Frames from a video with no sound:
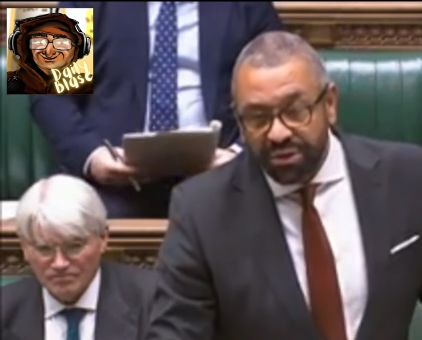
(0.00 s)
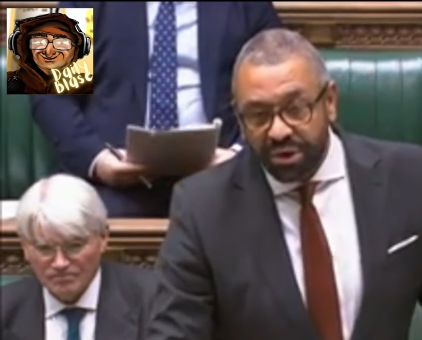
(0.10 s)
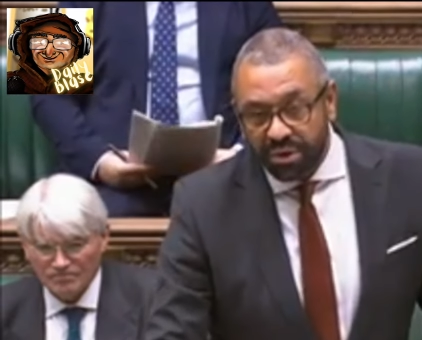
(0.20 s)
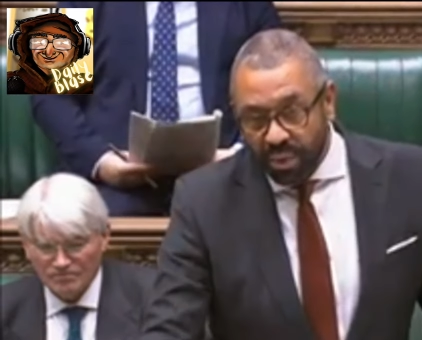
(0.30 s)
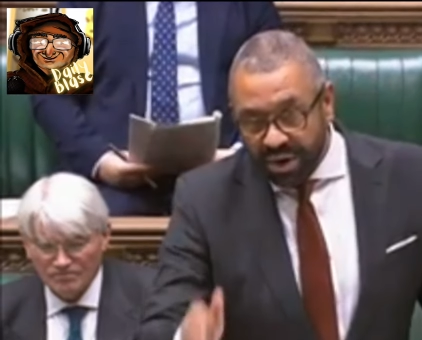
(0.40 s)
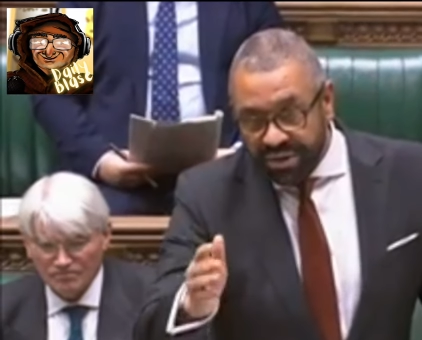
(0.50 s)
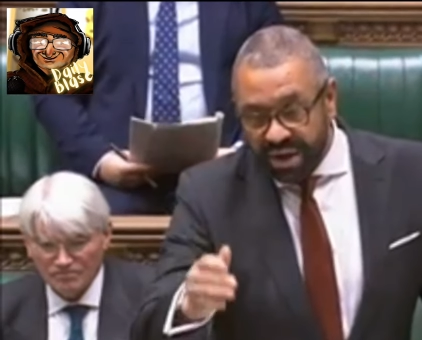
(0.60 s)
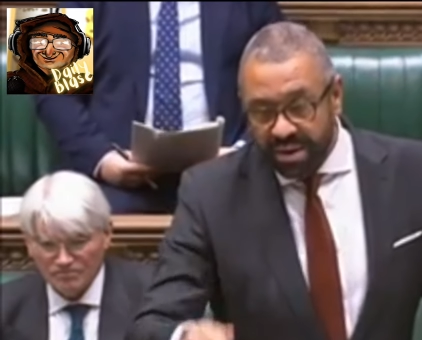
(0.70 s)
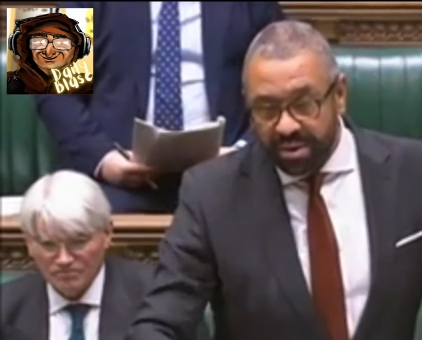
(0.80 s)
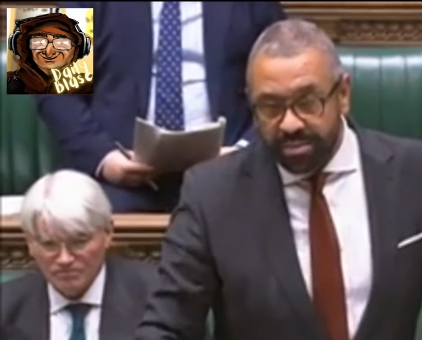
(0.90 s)
Speaker 1: that one of
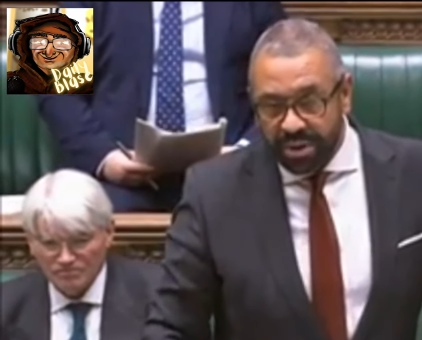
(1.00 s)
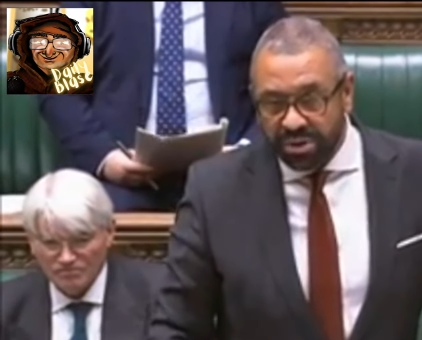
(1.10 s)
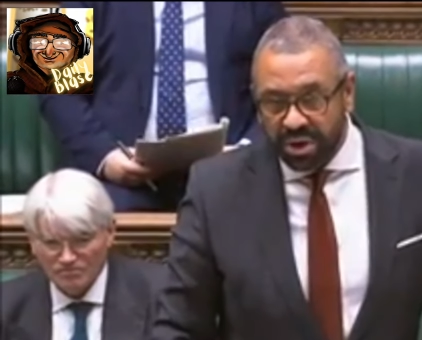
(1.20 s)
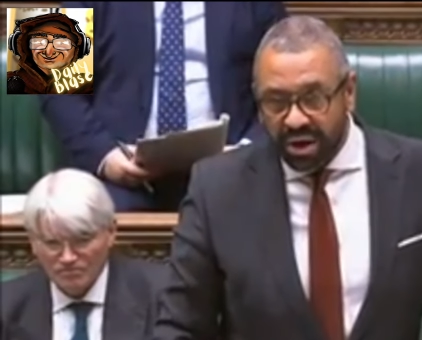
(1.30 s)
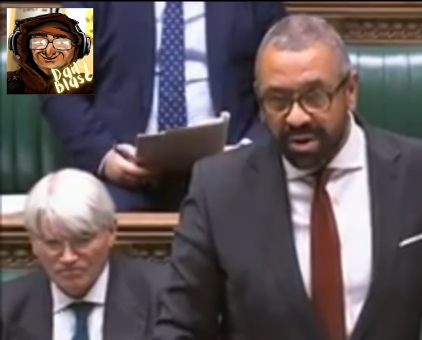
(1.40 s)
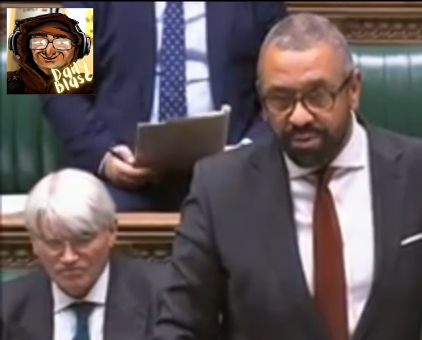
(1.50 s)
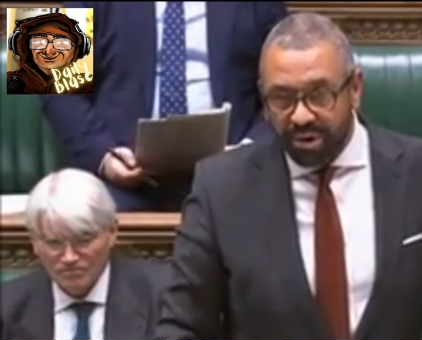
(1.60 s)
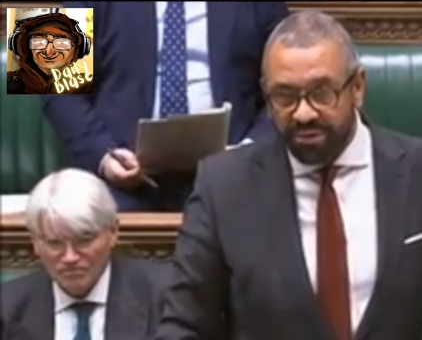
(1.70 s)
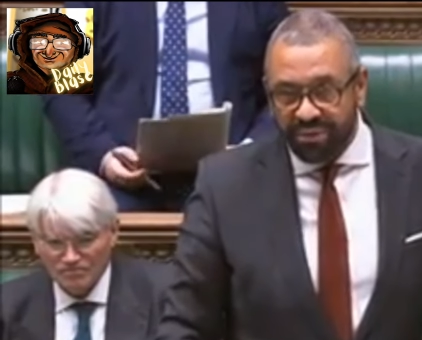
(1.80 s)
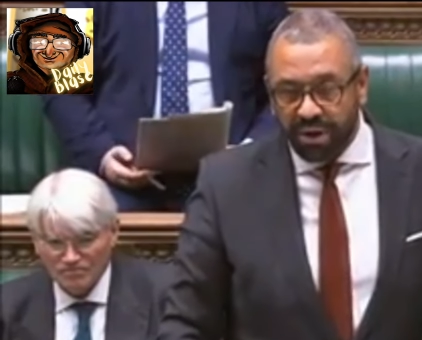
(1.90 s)
the most
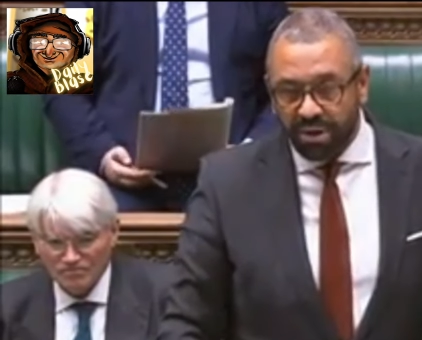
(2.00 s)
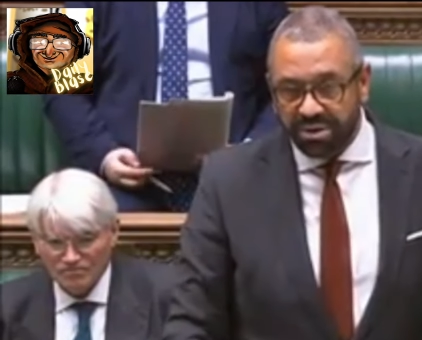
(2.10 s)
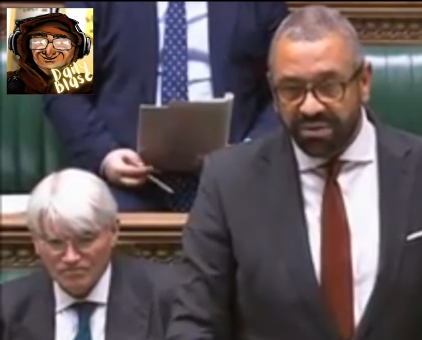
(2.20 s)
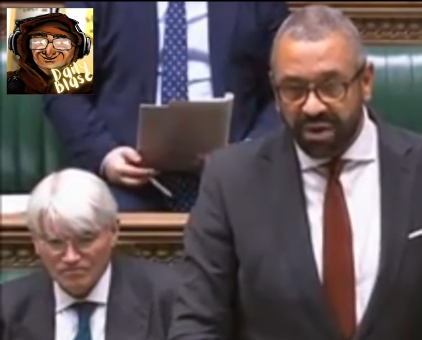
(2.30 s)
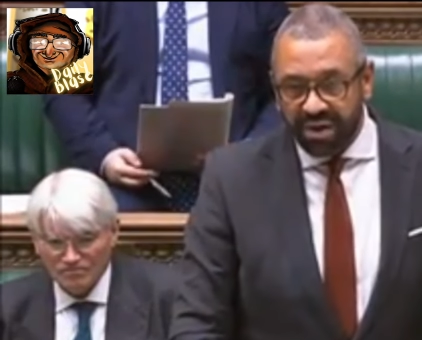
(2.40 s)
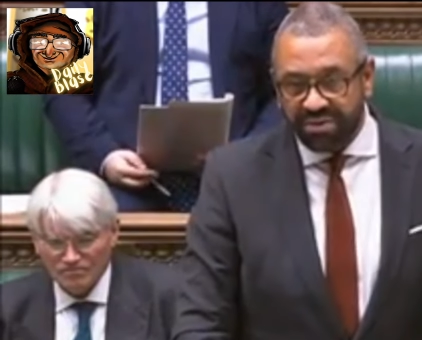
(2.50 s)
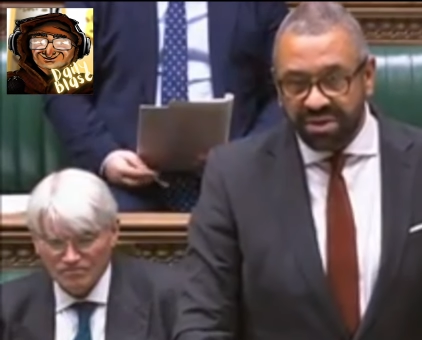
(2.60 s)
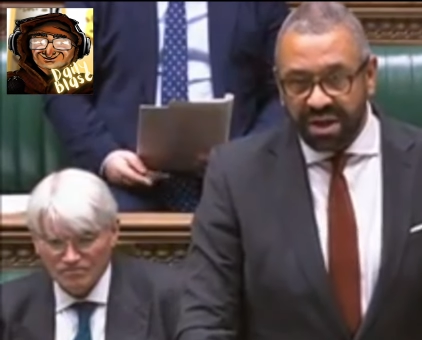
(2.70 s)
high-profile loss of lives